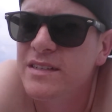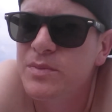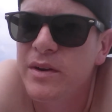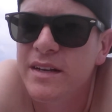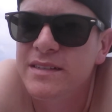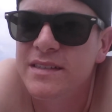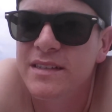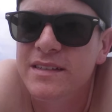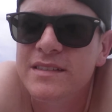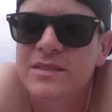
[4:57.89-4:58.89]

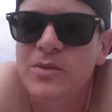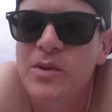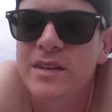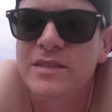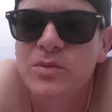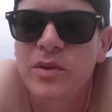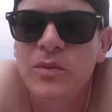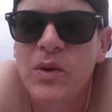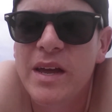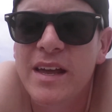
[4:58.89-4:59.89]
experiences was
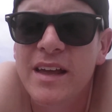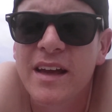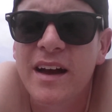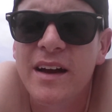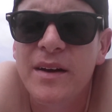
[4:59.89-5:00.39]
when we